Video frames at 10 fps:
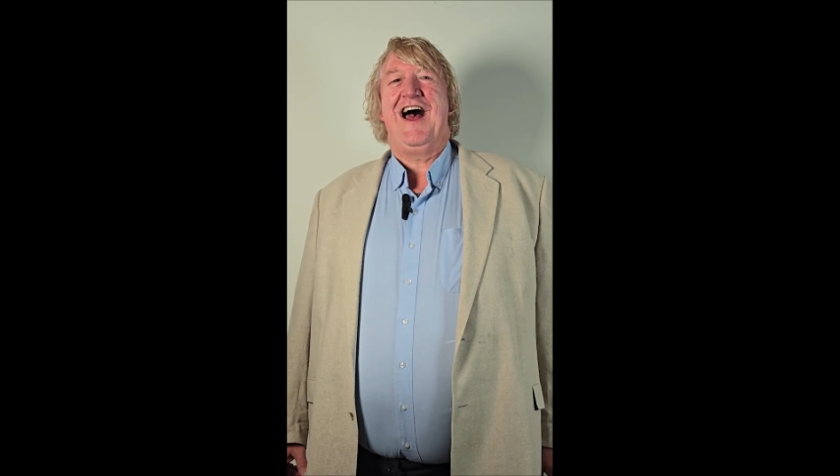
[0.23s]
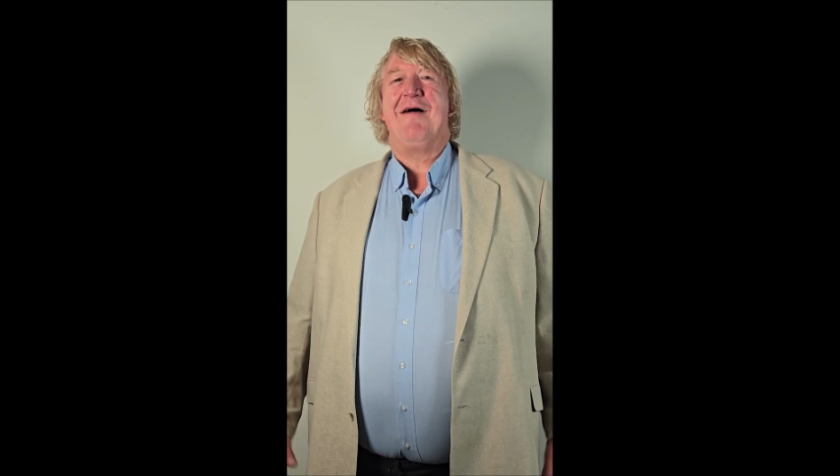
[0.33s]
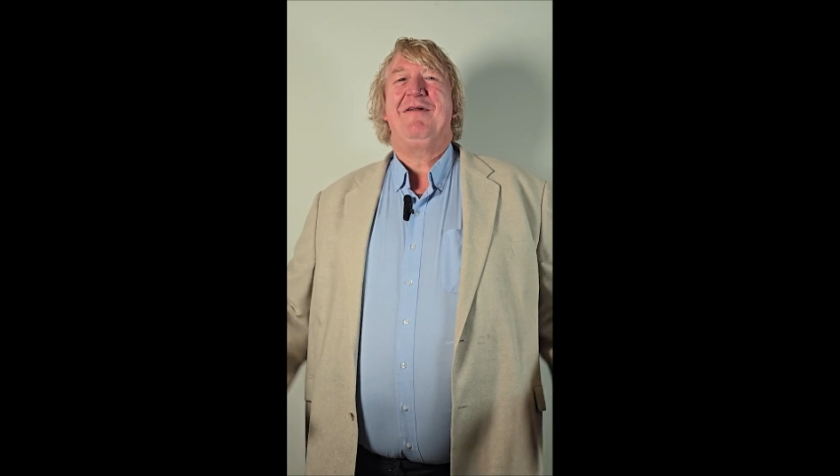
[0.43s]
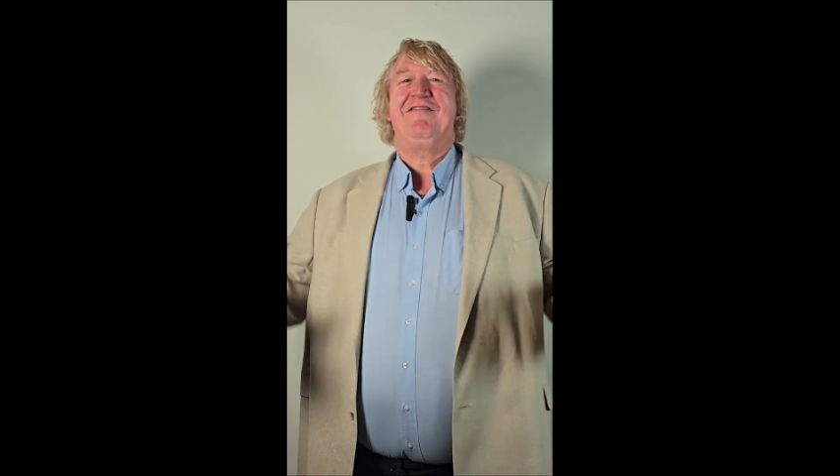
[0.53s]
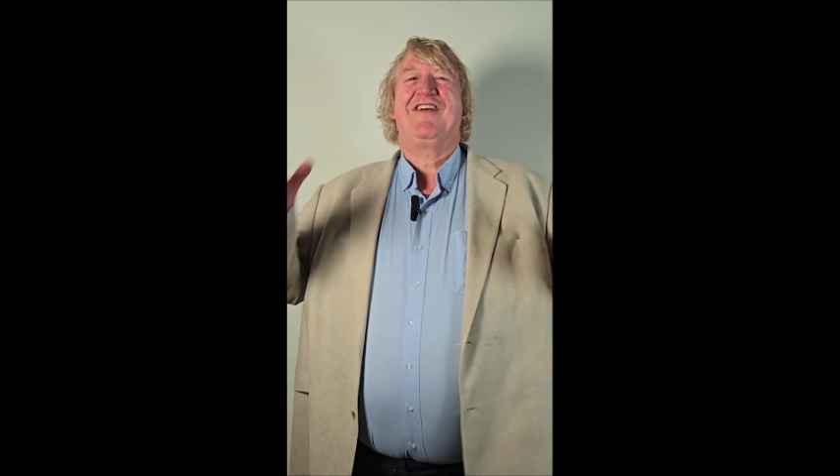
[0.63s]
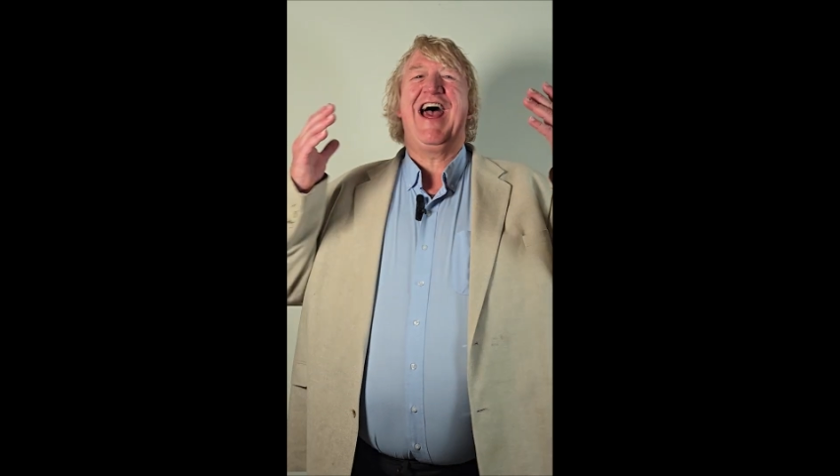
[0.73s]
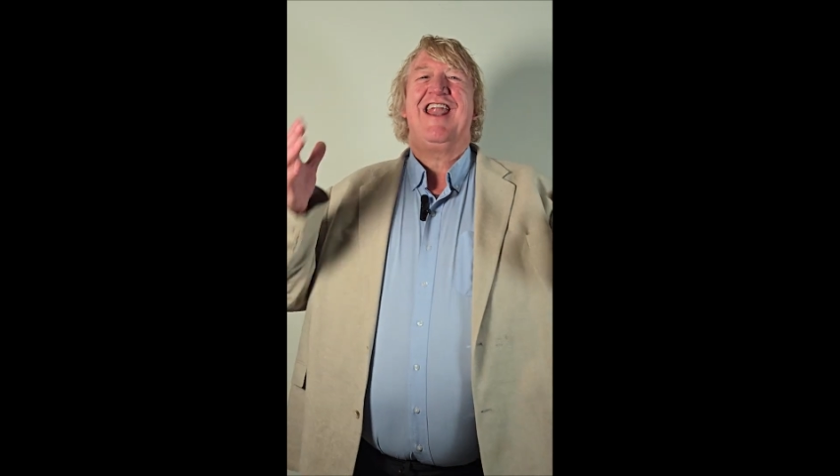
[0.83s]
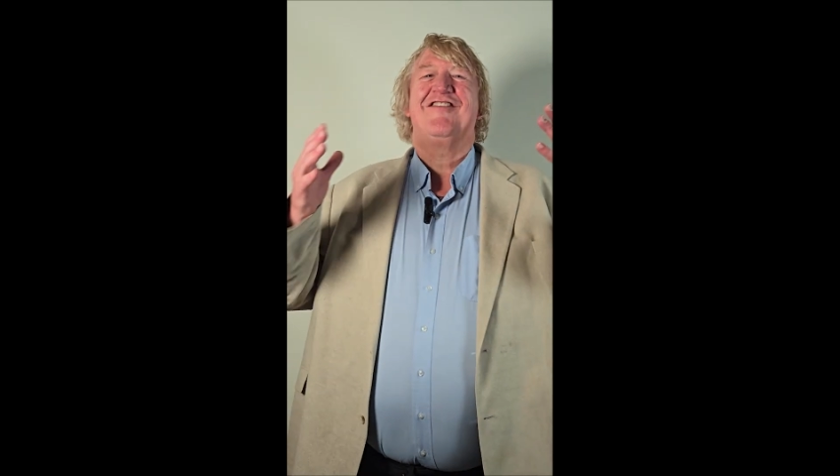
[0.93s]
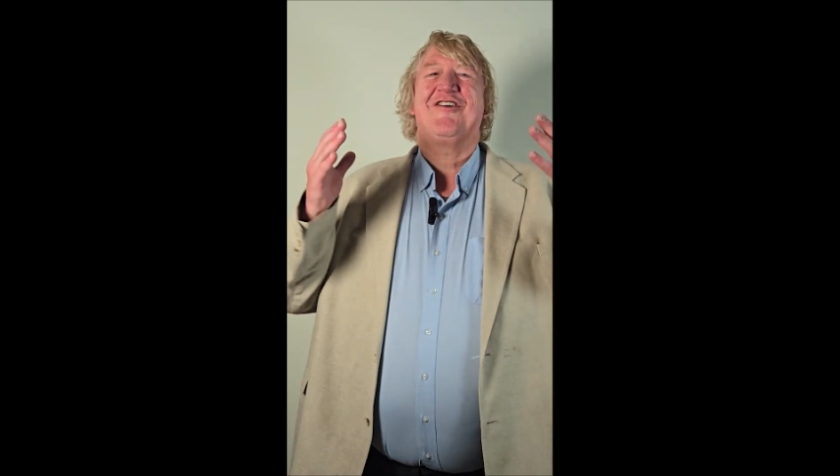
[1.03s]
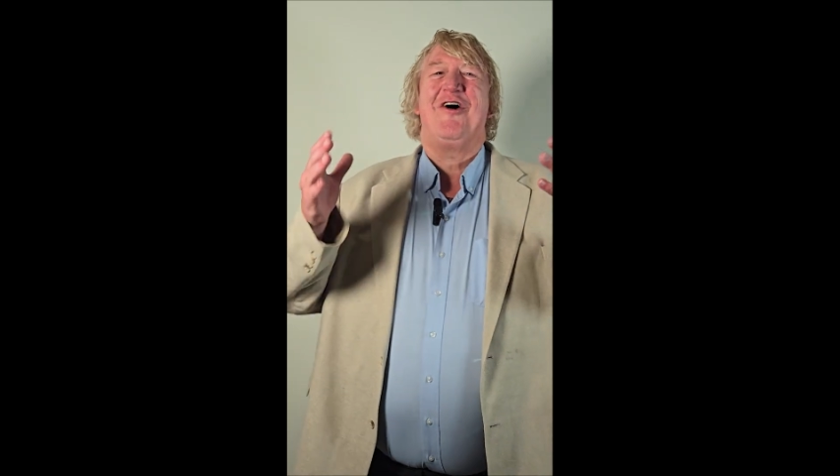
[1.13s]
I believe
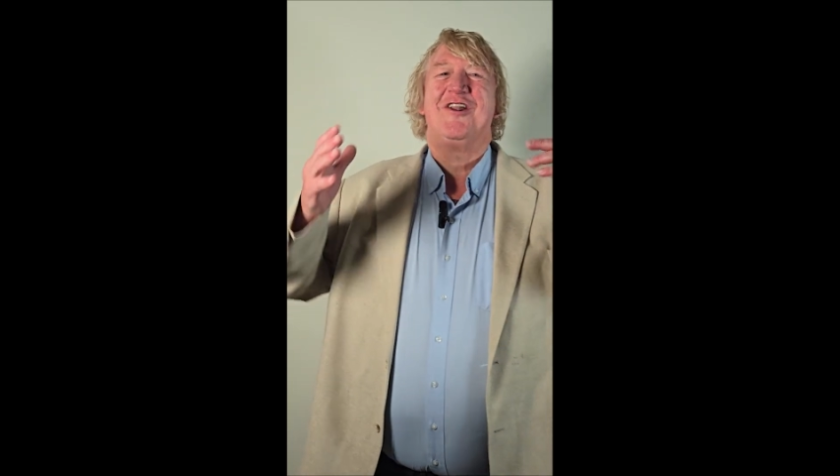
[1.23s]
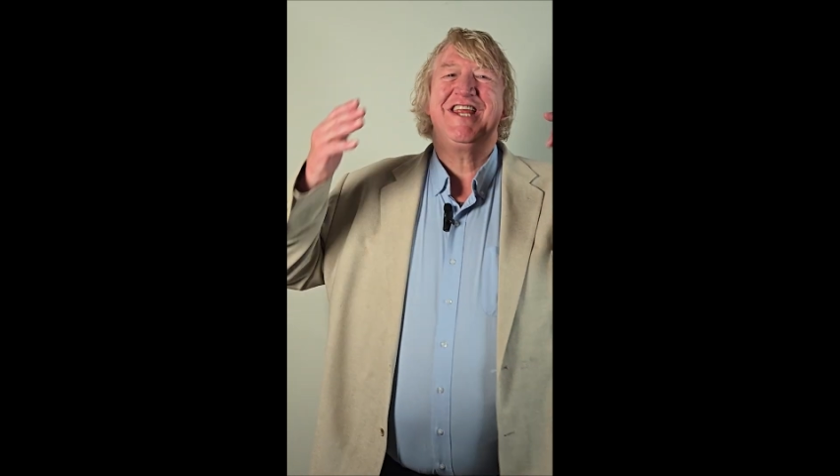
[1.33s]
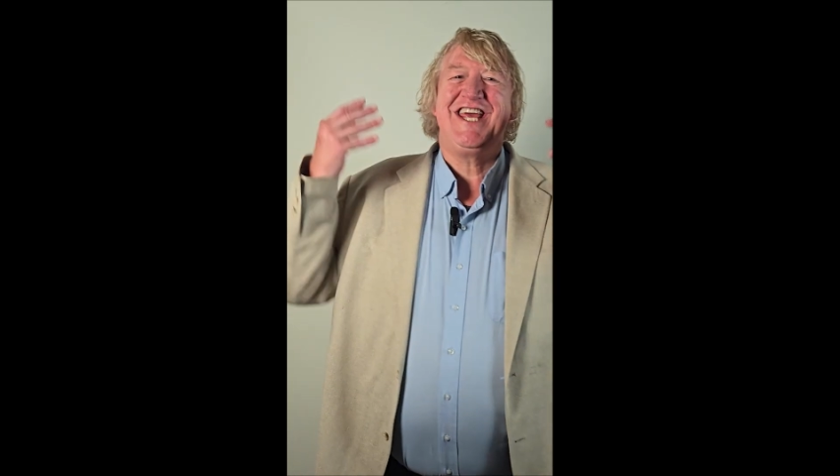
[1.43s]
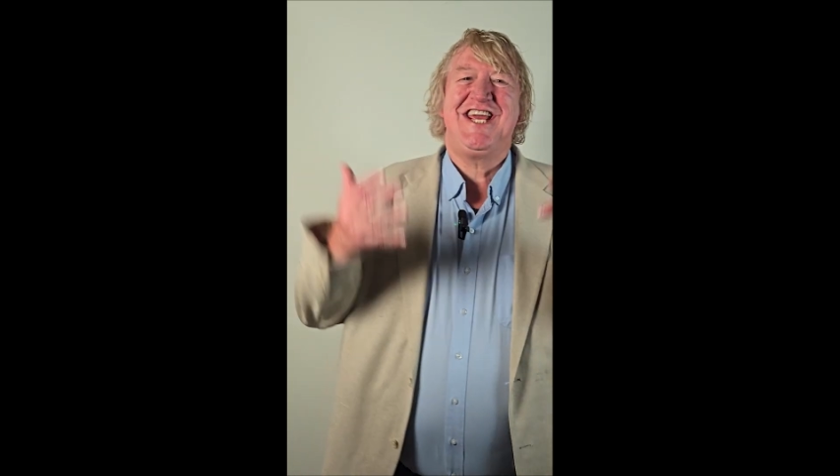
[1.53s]
God has called